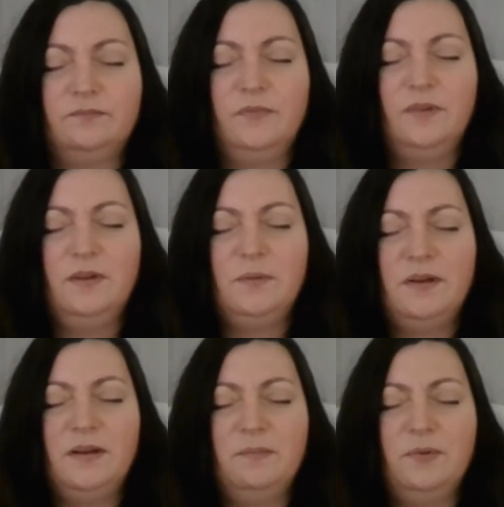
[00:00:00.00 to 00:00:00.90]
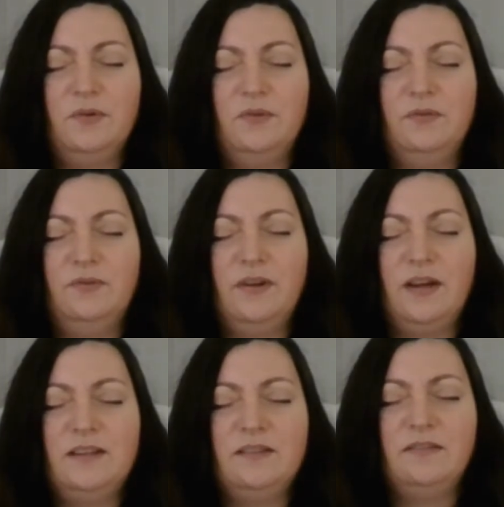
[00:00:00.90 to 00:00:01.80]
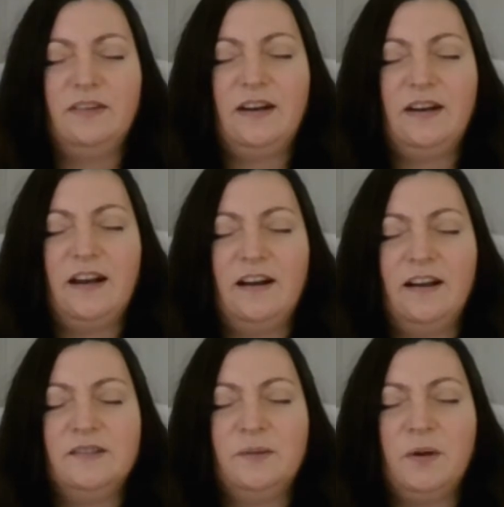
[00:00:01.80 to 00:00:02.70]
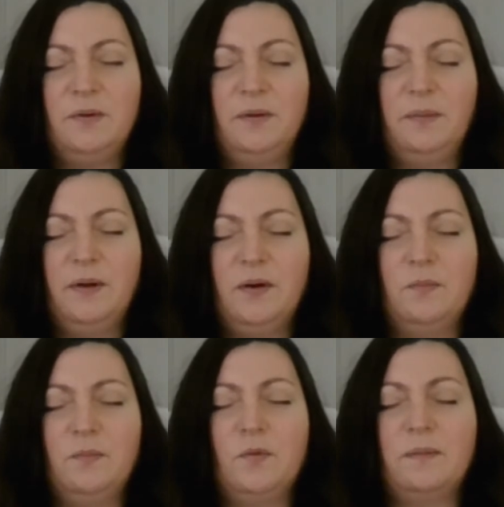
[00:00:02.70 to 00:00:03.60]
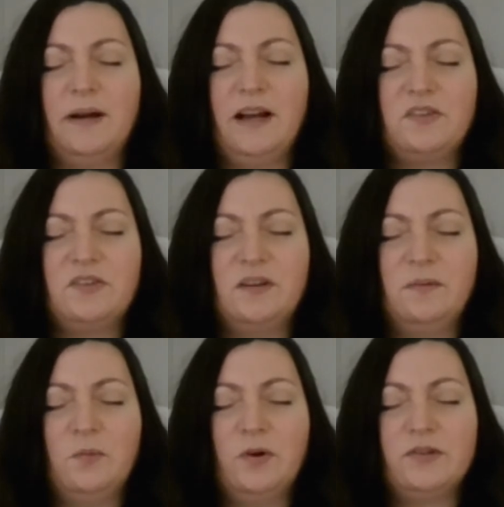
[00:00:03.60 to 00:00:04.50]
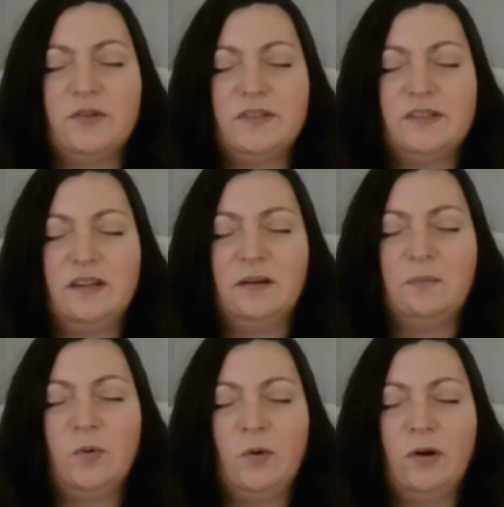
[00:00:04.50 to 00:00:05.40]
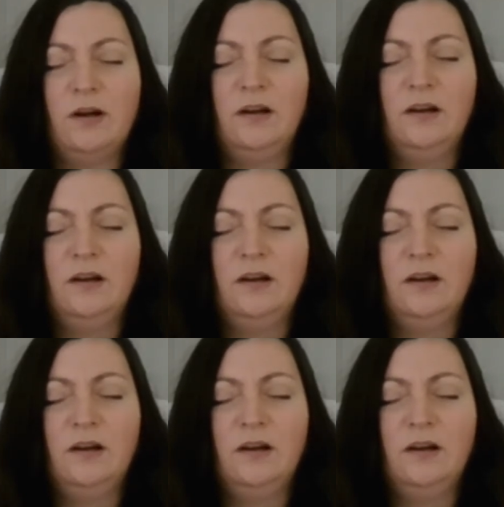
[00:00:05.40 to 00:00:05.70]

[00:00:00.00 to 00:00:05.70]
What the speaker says: You want to improve different areas, so you might want to become more compassionate, more trusting, more